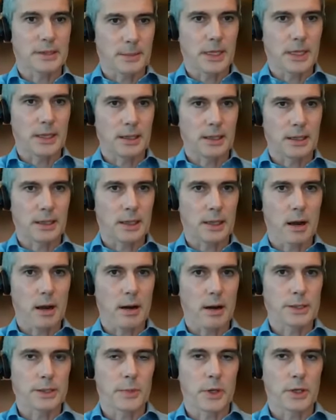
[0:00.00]
I mean, in the
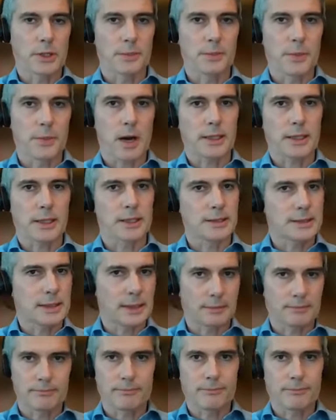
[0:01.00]
large emerging markets
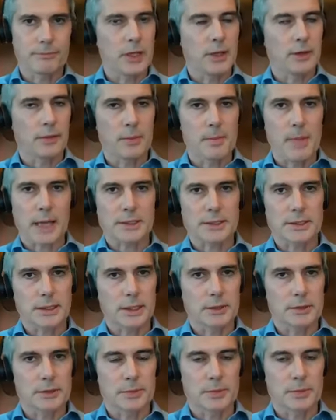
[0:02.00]
like you know the
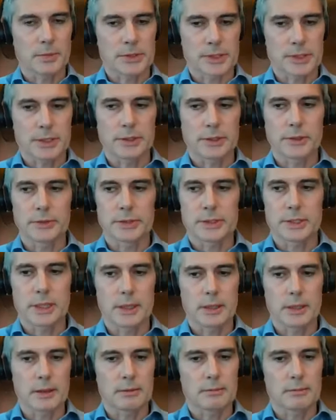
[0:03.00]
Mexicos, the Brazils,
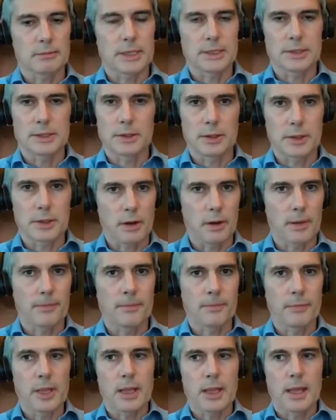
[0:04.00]
and Eastern Europe,
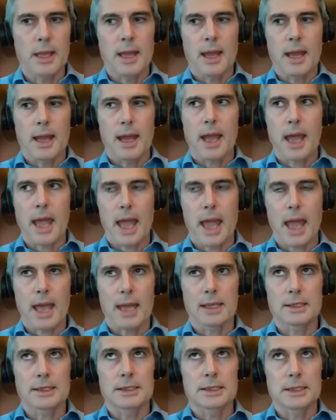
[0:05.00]

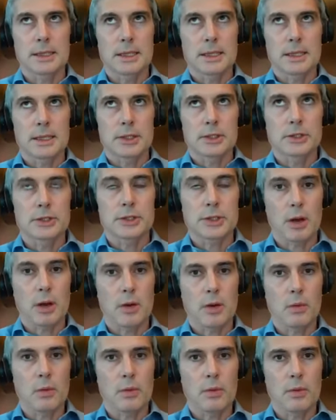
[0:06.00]
and
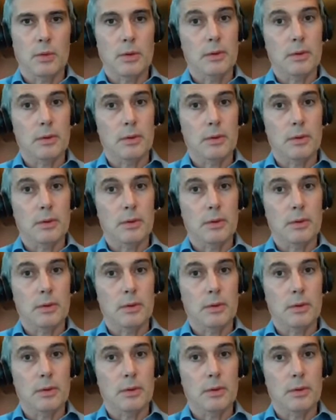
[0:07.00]
so